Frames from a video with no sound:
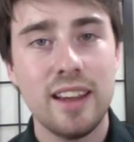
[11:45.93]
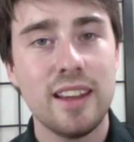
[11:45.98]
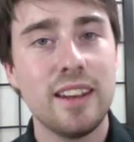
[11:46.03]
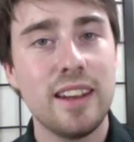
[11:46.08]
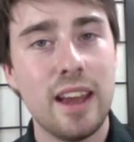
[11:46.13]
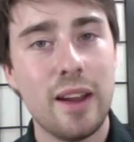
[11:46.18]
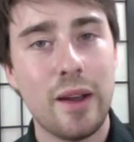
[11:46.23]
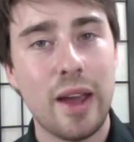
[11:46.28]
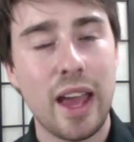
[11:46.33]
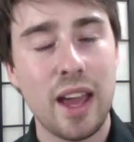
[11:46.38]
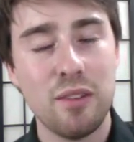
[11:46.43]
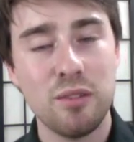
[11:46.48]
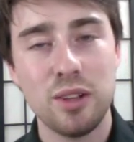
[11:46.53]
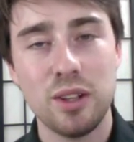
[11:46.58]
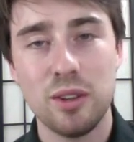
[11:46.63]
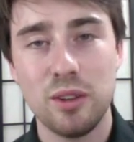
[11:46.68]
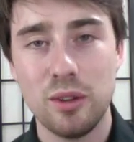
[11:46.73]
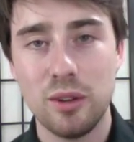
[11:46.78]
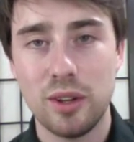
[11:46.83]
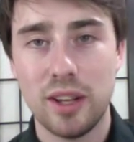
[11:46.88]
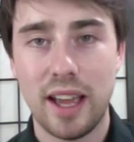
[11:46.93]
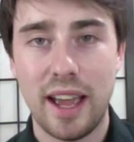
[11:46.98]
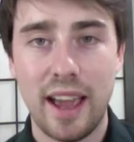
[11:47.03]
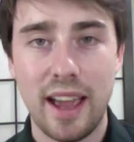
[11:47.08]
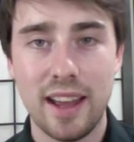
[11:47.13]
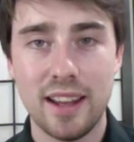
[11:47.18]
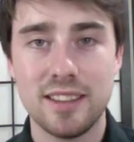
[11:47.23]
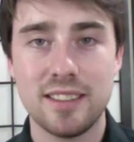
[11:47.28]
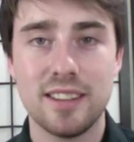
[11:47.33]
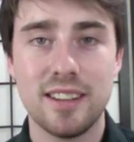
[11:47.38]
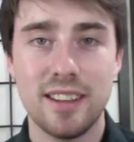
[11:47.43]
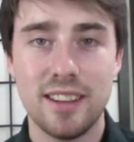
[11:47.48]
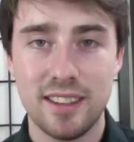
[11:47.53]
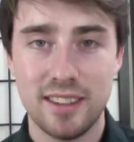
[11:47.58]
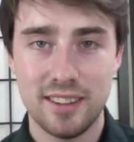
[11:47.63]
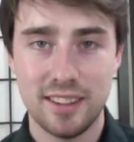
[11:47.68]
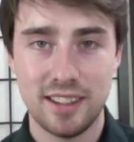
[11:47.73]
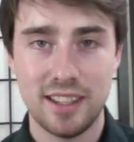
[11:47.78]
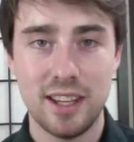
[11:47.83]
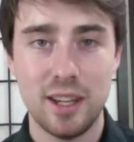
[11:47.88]
Now, having a look at
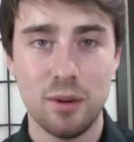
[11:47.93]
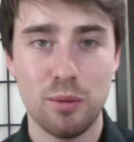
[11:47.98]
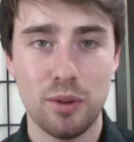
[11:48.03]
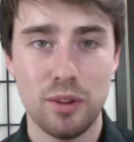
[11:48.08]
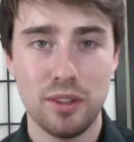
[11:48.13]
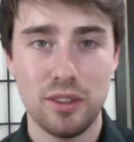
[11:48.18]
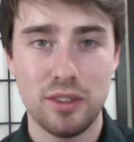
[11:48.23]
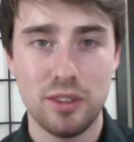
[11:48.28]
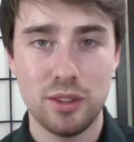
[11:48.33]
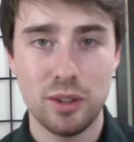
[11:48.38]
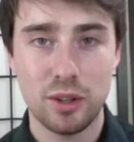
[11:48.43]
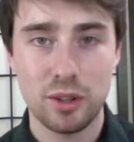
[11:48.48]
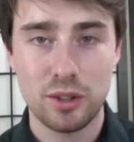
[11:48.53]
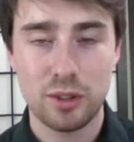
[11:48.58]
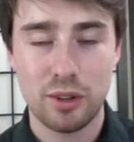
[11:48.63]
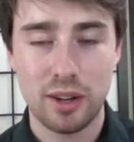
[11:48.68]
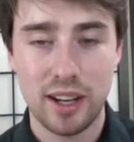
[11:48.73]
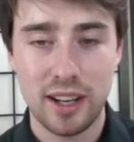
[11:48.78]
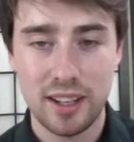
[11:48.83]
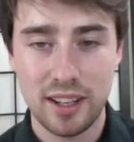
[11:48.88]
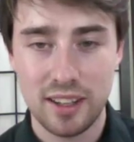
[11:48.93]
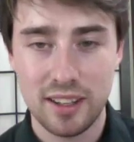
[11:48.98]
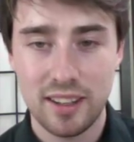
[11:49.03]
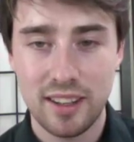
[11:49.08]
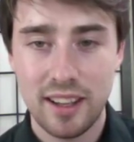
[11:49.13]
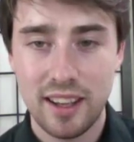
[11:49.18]
the keyword dog training,